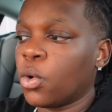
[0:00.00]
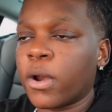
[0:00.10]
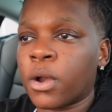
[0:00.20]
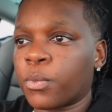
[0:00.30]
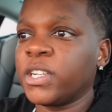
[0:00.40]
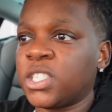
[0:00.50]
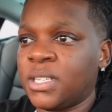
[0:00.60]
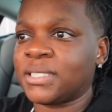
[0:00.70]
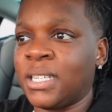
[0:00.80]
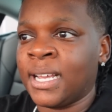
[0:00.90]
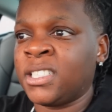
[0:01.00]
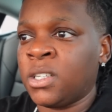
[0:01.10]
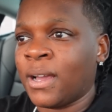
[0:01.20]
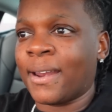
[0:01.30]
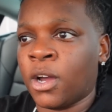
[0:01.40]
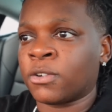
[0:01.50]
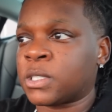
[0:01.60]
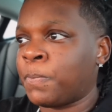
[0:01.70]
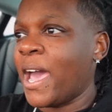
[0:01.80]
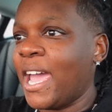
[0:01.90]
in order to reach a destination, you got to go to
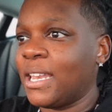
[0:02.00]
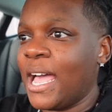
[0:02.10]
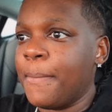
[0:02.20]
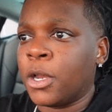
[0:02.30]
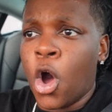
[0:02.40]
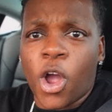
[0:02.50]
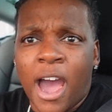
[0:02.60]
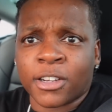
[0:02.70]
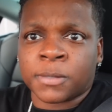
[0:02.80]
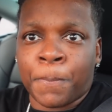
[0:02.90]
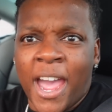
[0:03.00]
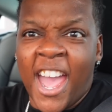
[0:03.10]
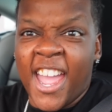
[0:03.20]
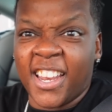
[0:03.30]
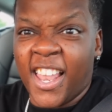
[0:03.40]
speed limit. Who go to speed